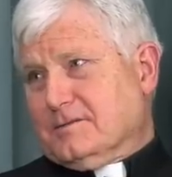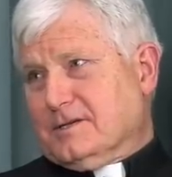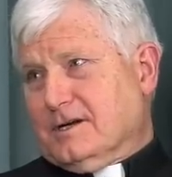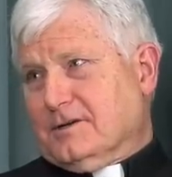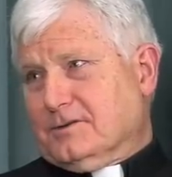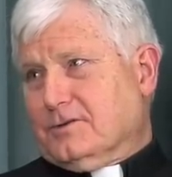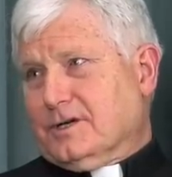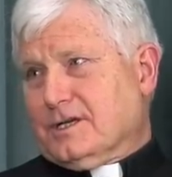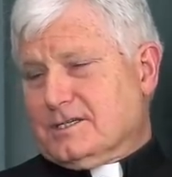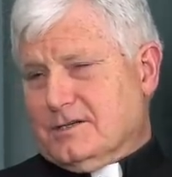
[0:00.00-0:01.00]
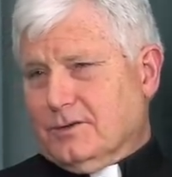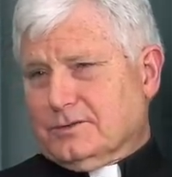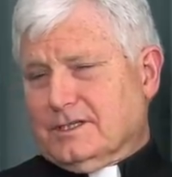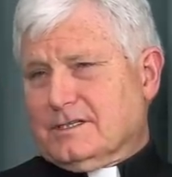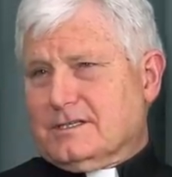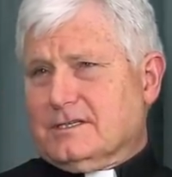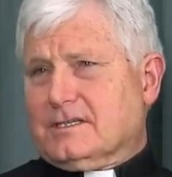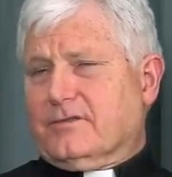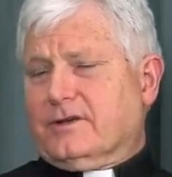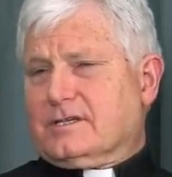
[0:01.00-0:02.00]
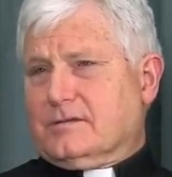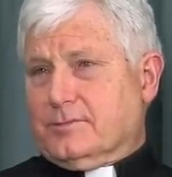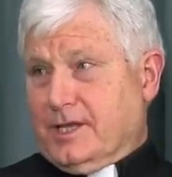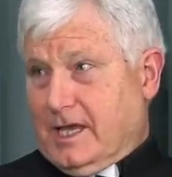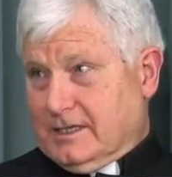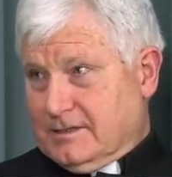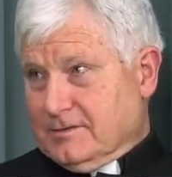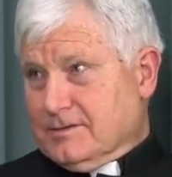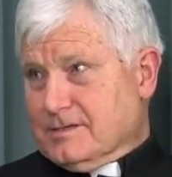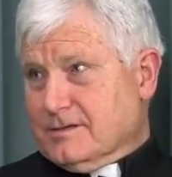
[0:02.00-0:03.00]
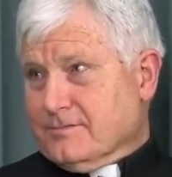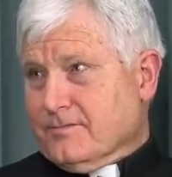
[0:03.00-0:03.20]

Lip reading: I mean, our Lord has told us, he's given us the Beatitudes,